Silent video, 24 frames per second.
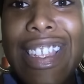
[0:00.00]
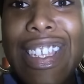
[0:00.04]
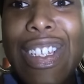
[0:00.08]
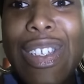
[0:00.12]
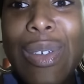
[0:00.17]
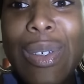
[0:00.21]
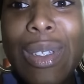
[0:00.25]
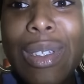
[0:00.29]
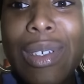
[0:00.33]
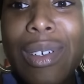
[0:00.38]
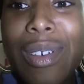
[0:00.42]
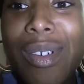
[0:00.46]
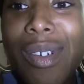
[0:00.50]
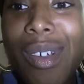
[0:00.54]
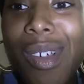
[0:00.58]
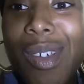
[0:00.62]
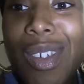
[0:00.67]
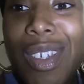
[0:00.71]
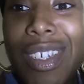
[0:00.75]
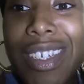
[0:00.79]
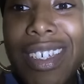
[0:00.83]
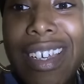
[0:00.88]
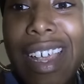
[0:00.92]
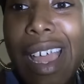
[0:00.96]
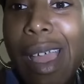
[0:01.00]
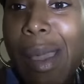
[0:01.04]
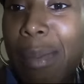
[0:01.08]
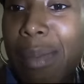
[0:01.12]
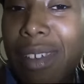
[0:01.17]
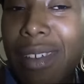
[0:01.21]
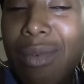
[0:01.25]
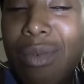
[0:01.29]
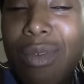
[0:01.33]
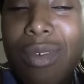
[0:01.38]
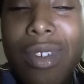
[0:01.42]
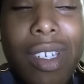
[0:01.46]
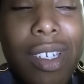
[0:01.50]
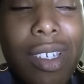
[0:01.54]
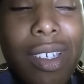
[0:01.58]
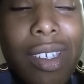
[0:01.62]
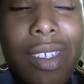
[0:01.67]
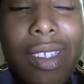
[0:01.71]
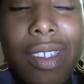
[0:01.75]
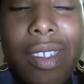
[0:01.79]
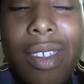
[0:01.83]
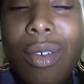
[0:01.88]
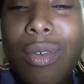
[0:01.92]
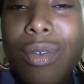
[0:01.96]
Do a little grocery shopping, which is
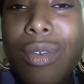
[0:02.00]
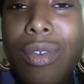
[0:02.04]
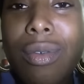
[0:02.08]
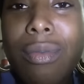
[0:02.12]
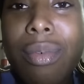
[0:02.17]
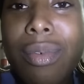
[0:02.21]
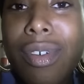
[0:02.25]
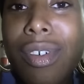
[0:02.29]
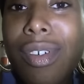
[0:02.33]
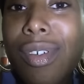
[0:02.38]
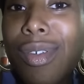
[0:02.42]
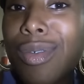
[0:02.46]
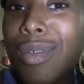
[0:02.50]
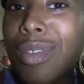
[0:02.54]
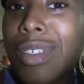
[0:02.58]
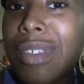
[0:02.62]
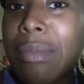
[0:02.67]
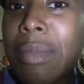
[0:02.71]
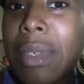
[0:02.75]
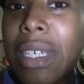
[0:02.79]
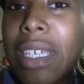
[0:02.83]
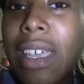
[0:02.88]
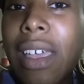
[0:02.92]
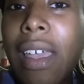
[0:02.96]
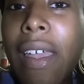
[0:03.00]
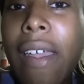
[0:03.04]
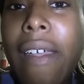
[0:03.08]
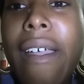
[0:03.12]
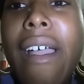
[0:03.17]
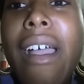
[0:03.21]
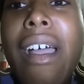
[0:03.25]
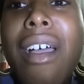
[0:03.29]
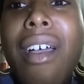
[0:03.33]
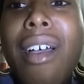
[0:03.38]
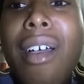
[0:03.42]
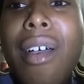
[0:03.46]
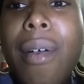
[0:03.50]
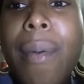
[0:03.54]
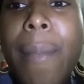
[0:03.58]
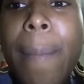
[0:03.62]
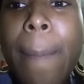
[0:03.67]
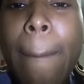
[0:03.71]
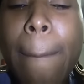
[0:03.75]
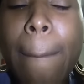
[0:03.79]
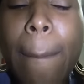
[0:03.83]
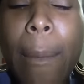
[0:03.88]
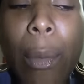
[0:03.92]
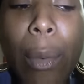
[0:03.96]
so super cool to me.
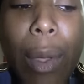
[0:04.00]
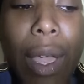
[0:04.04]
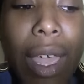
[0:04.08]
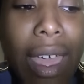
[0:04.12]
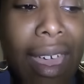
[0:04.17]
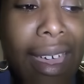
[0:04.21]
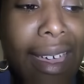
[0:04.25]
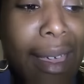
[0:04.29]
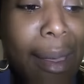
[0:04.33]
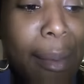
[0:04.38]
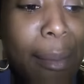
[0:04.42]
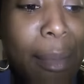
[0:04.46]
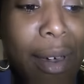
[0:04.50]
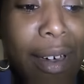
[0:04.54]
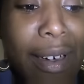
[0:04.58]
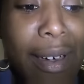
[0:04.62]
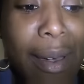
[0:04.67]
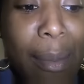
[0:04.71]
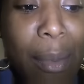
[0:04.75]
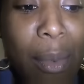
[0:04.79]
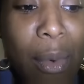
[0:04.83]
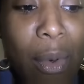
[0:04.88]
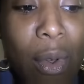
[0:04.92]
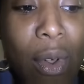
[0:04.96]
Um, we came up